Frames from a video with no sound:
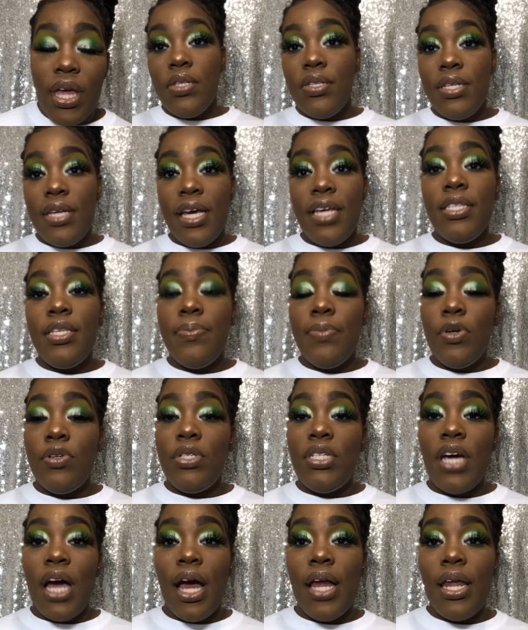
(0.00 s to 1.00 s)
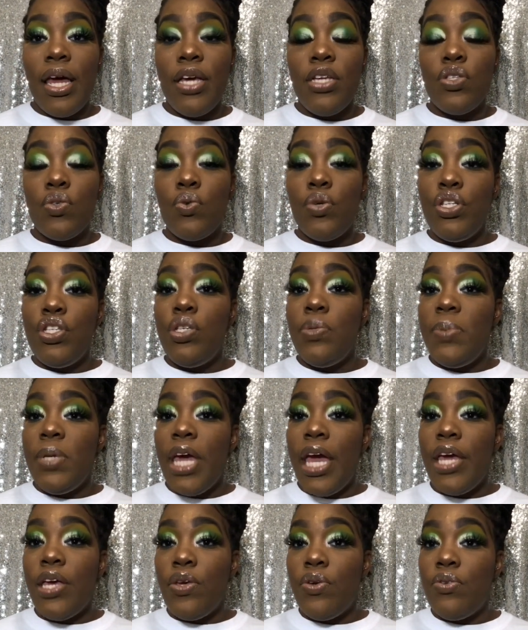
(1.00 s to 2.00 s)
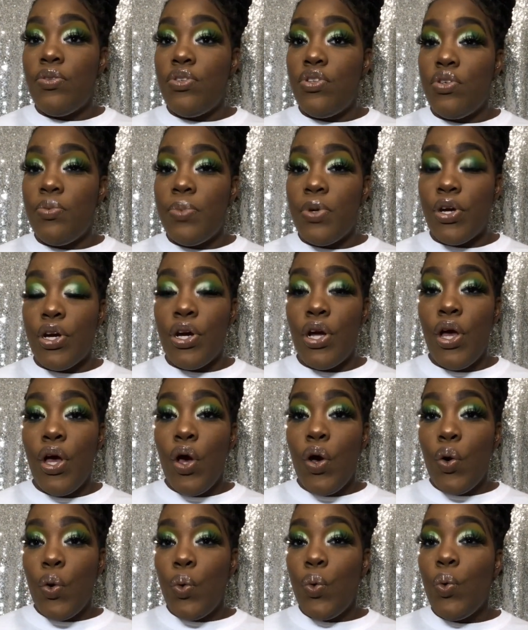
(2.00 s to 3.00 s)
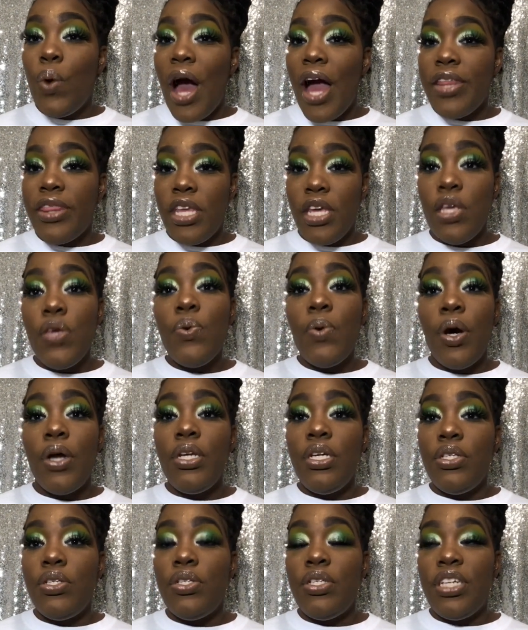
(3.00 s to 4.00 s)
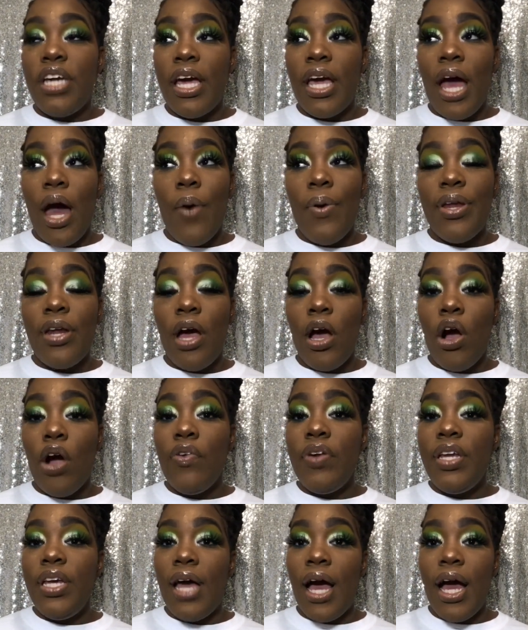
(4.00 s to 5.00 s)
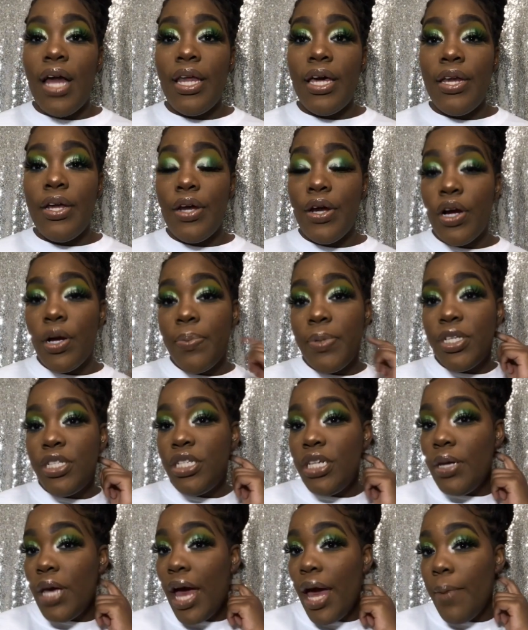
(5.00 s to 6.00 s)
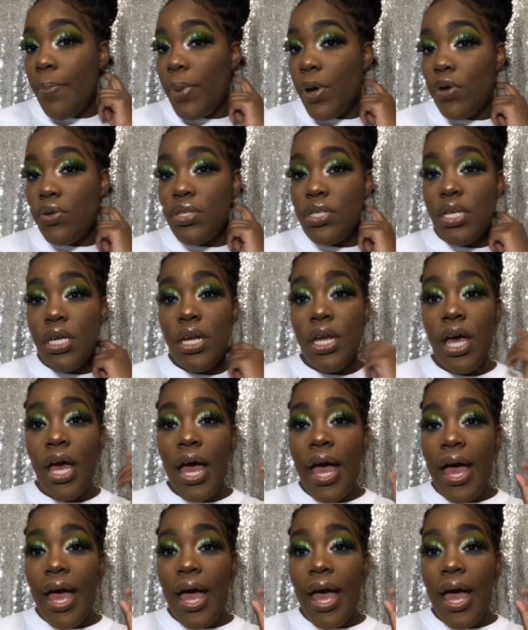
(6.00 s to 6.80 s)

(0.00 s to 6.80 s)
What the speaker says: Today's emoji highlight is going to be a YouTuber who I think you all need to check out, and I already highlighted her, but she had posted